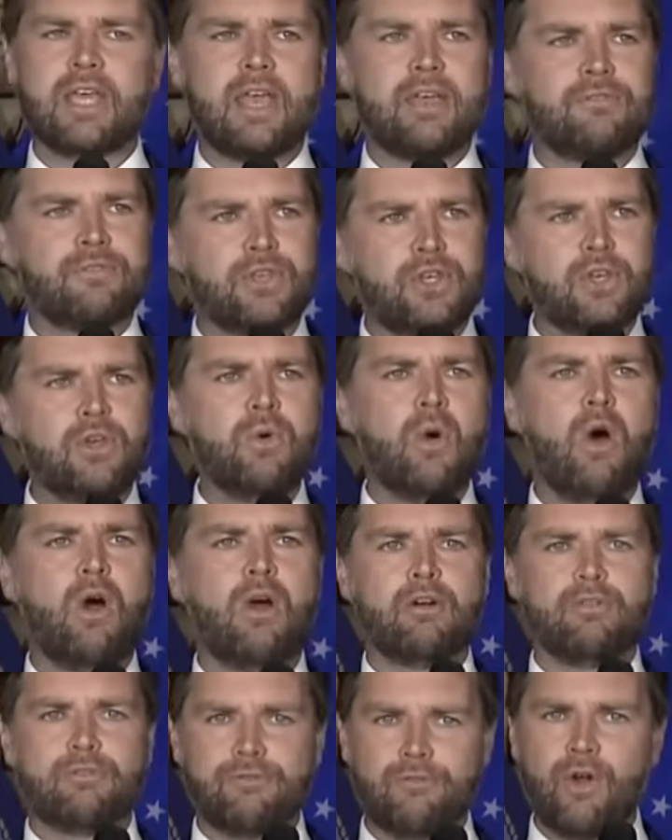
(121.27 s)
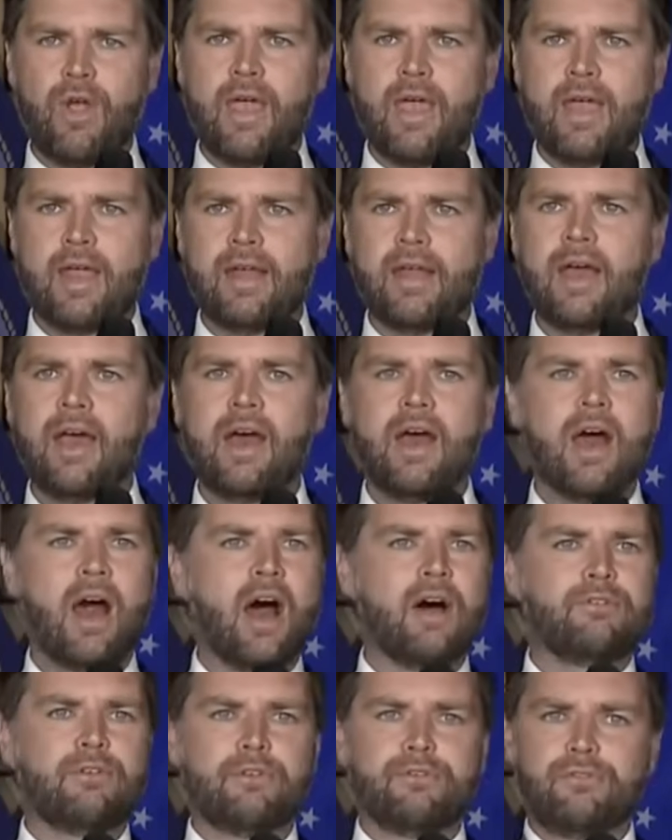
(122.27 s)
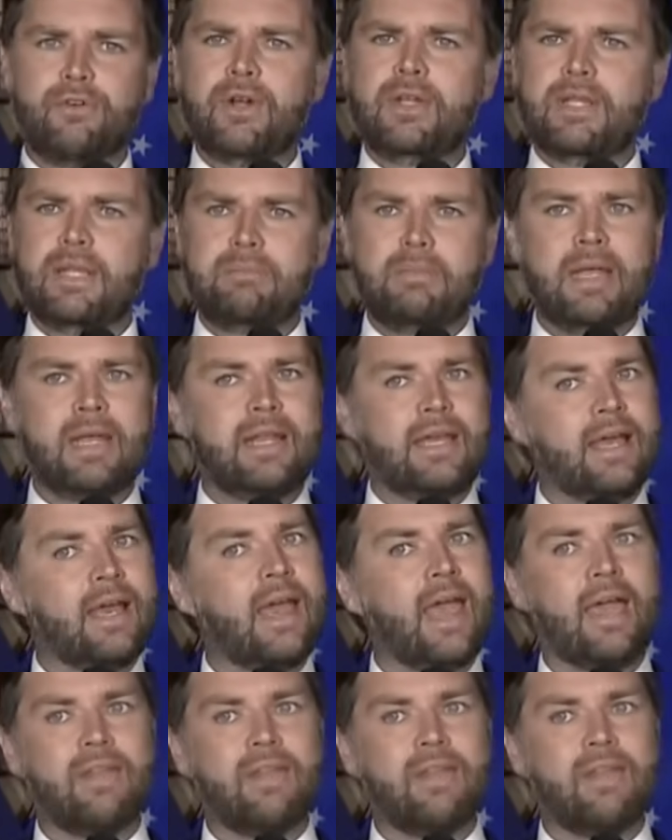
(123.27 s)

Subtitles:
If you afraid of a friendly media,